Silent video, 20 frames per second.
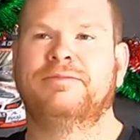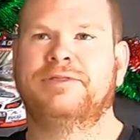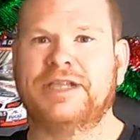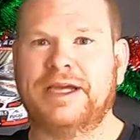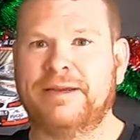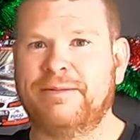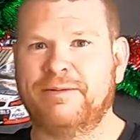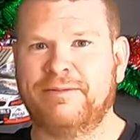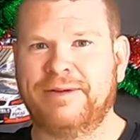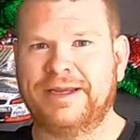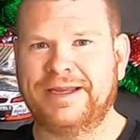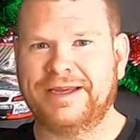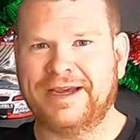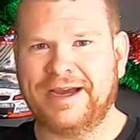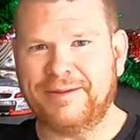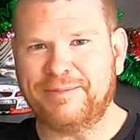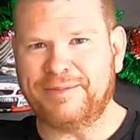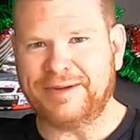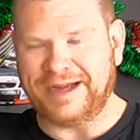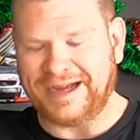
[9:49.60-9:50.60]

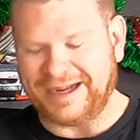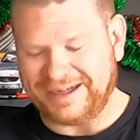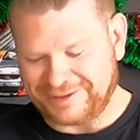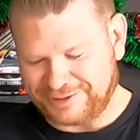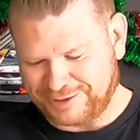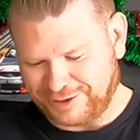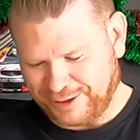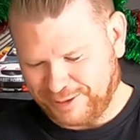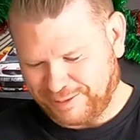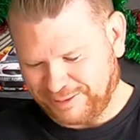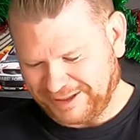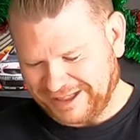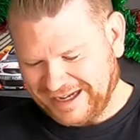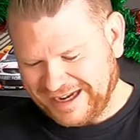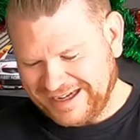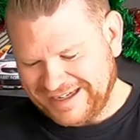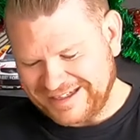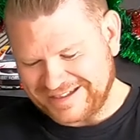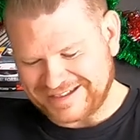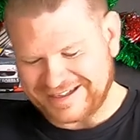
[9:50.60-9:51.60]
Wincup at
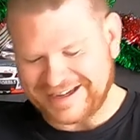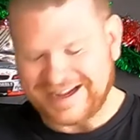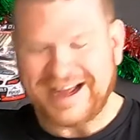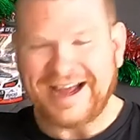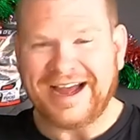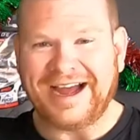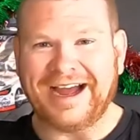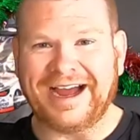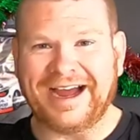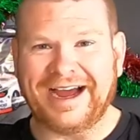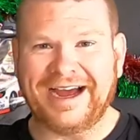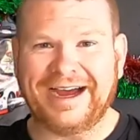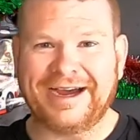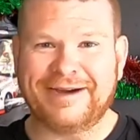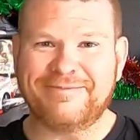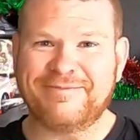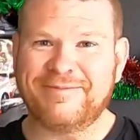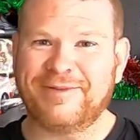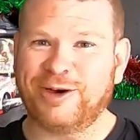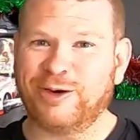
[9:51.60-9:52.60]
888.
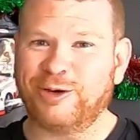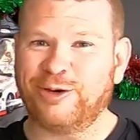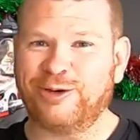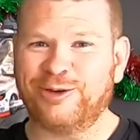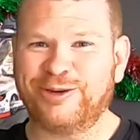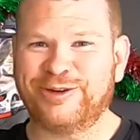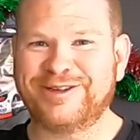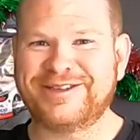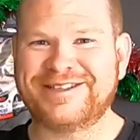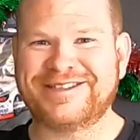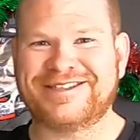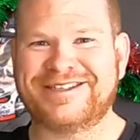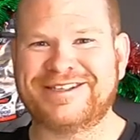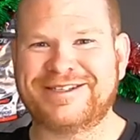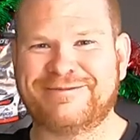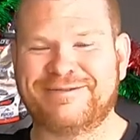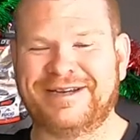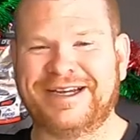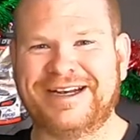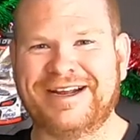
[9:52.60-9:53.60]
Or does
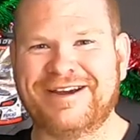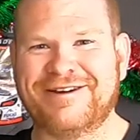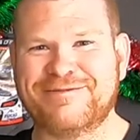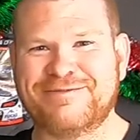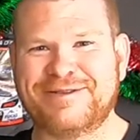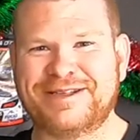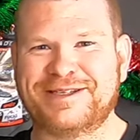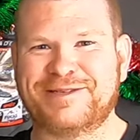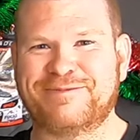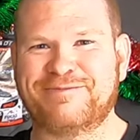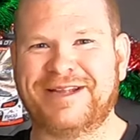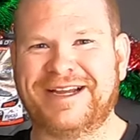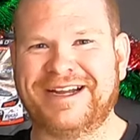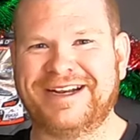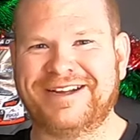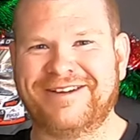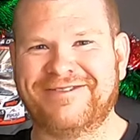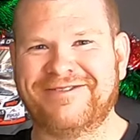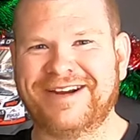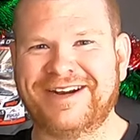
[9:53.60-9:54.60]
this mean Erebus is
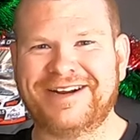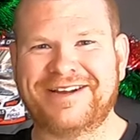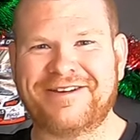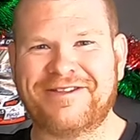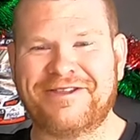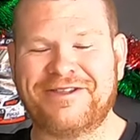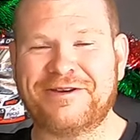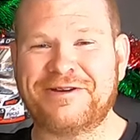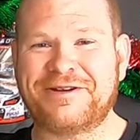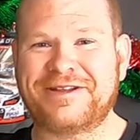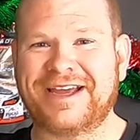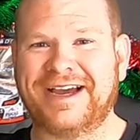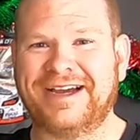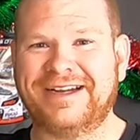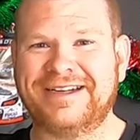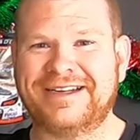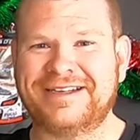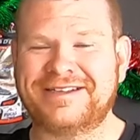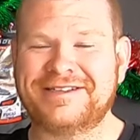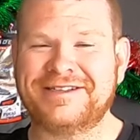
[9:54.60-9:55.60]
planning on running a third
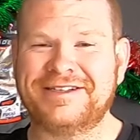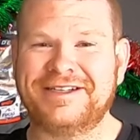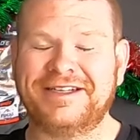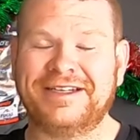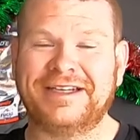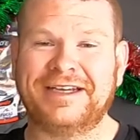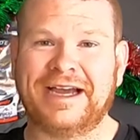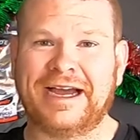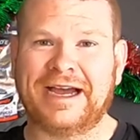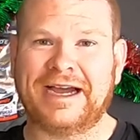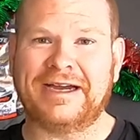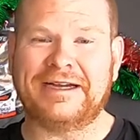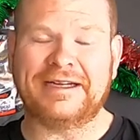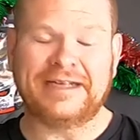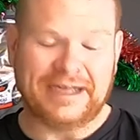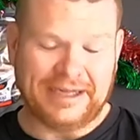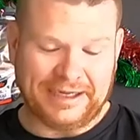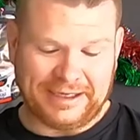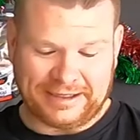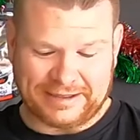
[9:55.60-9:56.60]
car next year?
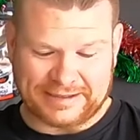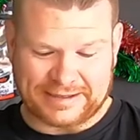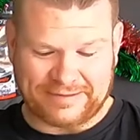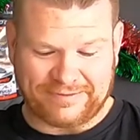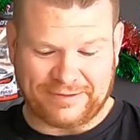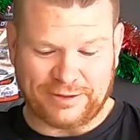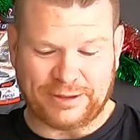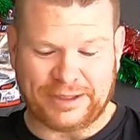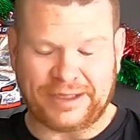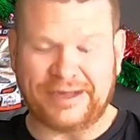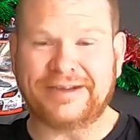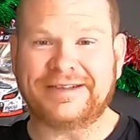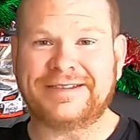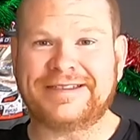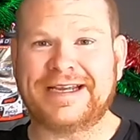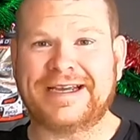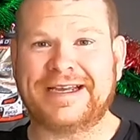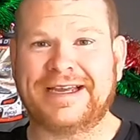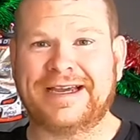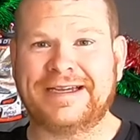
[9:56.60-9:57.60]
Because they've already got
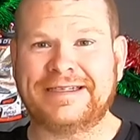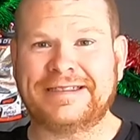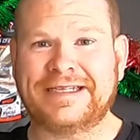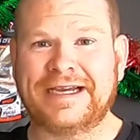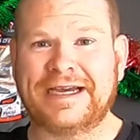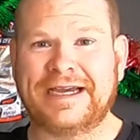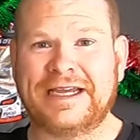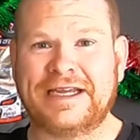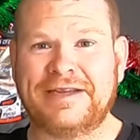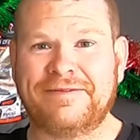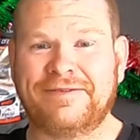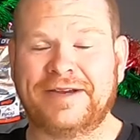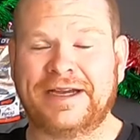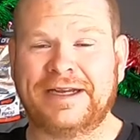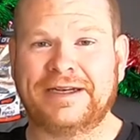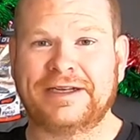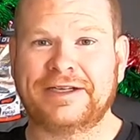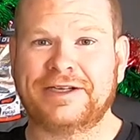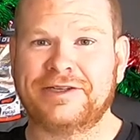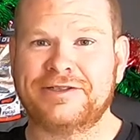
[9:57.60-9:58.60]
Decade Dave
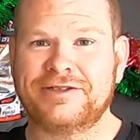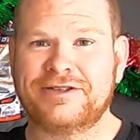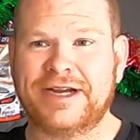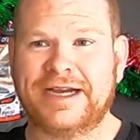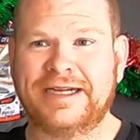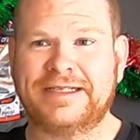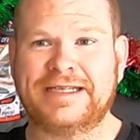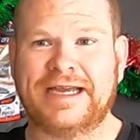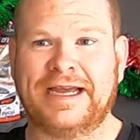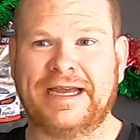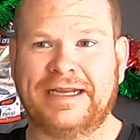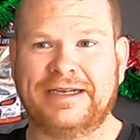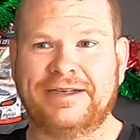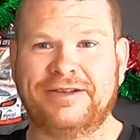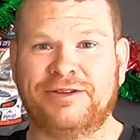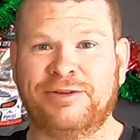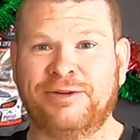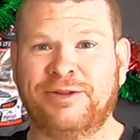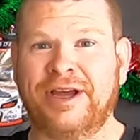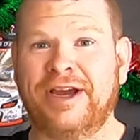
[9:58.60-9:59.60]
under contract, and
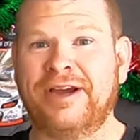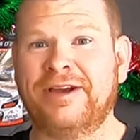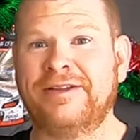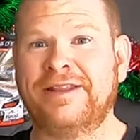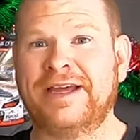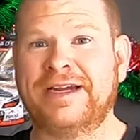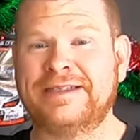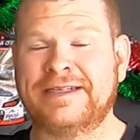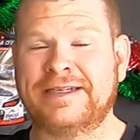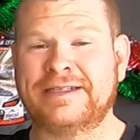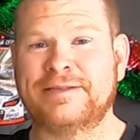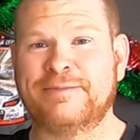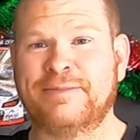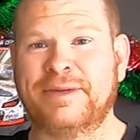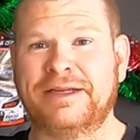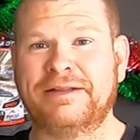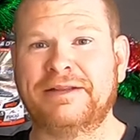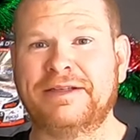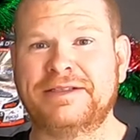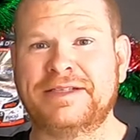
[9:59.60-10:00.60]
although that doesn't
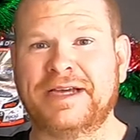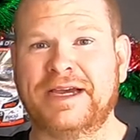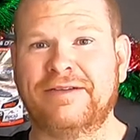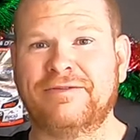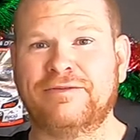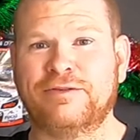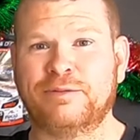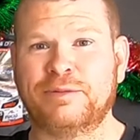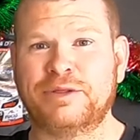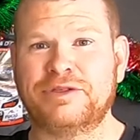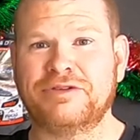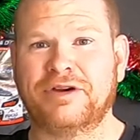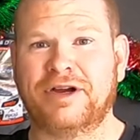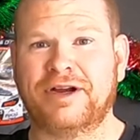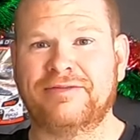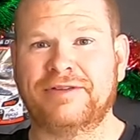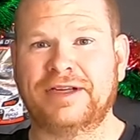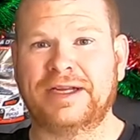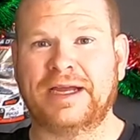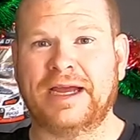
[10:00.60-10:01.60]
mean that Dave will be
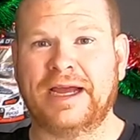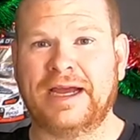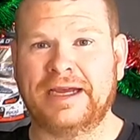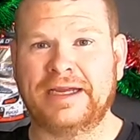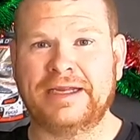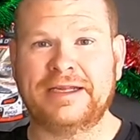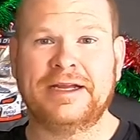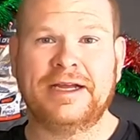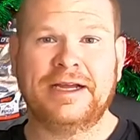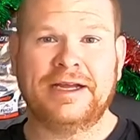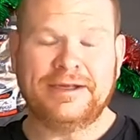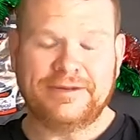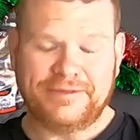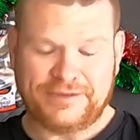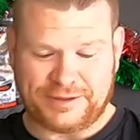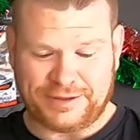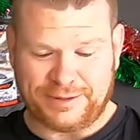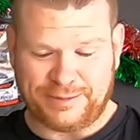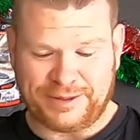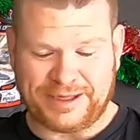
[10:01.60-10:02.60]
driving a
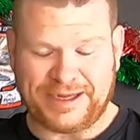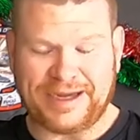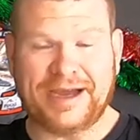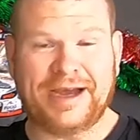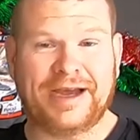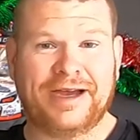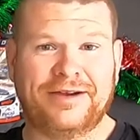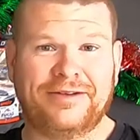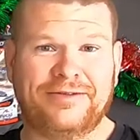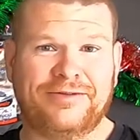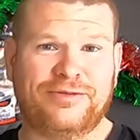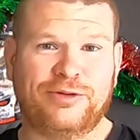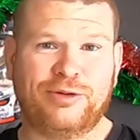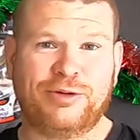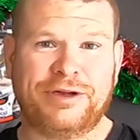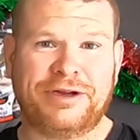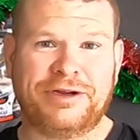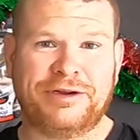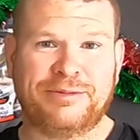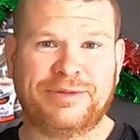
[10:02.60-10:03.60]
supercar
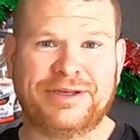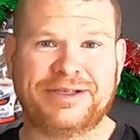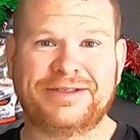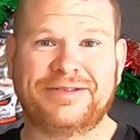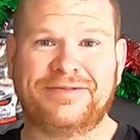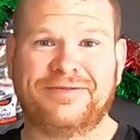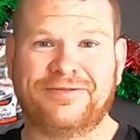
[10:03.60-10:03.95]
for Erebus